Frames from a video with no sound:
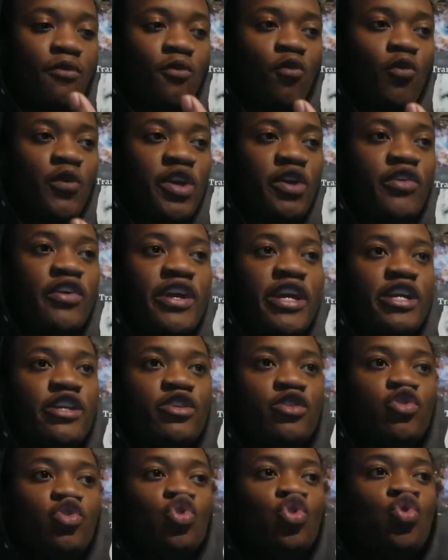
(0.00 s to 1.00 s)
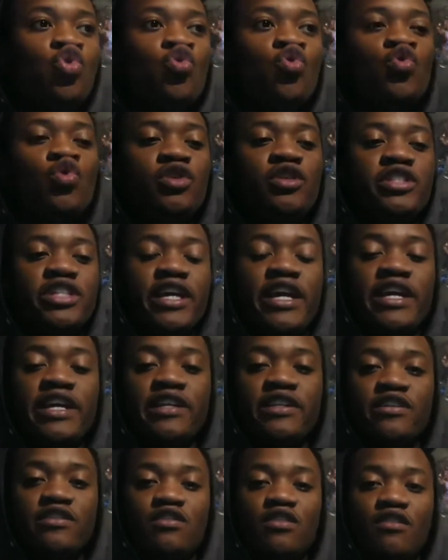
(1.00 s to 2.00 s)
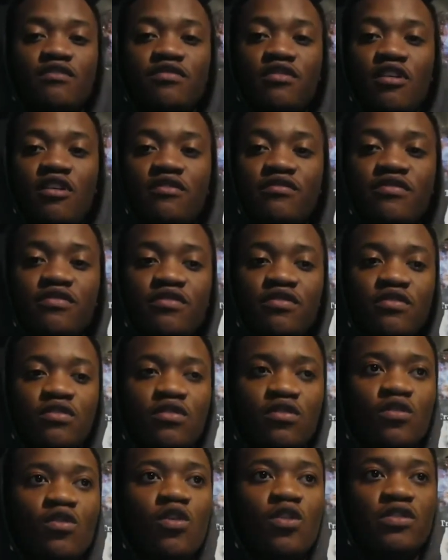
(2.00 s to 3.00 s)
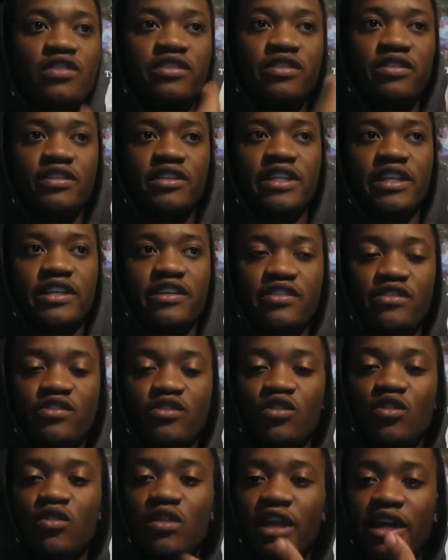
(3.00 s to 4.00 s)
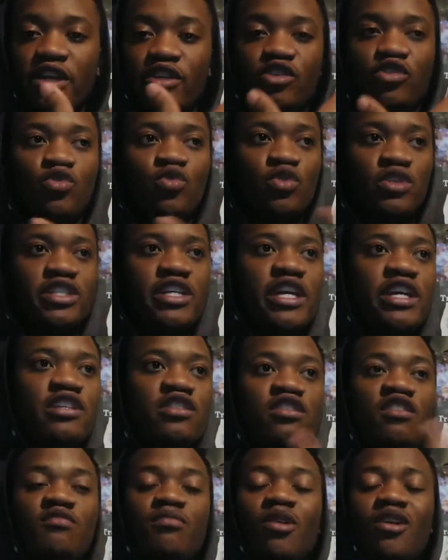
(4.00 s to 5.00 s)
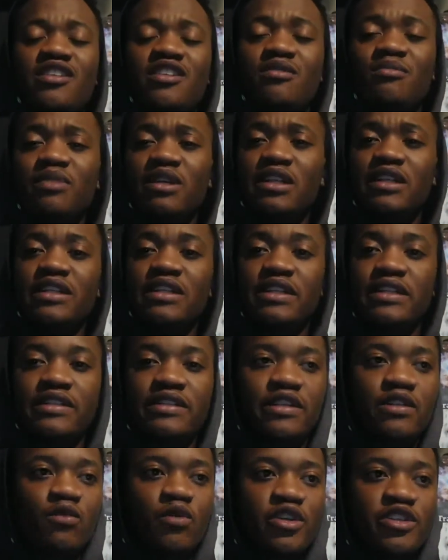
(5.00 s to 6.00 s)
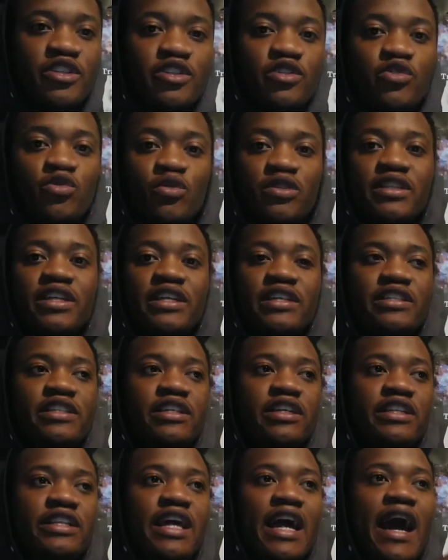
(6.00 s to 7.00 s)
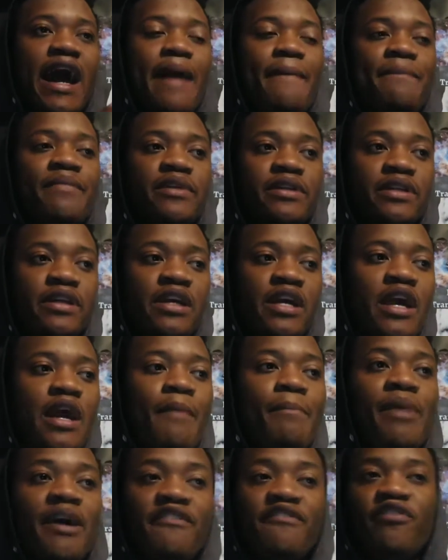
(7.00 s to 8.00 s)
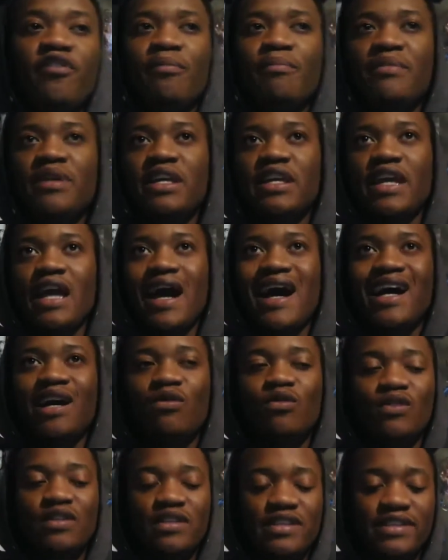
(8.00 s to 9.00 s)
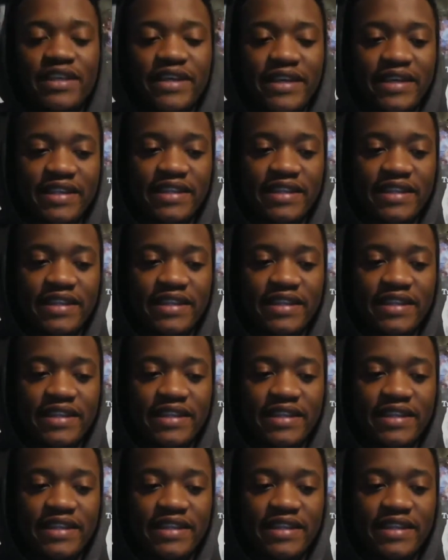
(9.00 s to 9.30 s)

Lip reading: we create new chains of causal links. You know, like new chains of possibilities in which new things could happen. But for me, I will say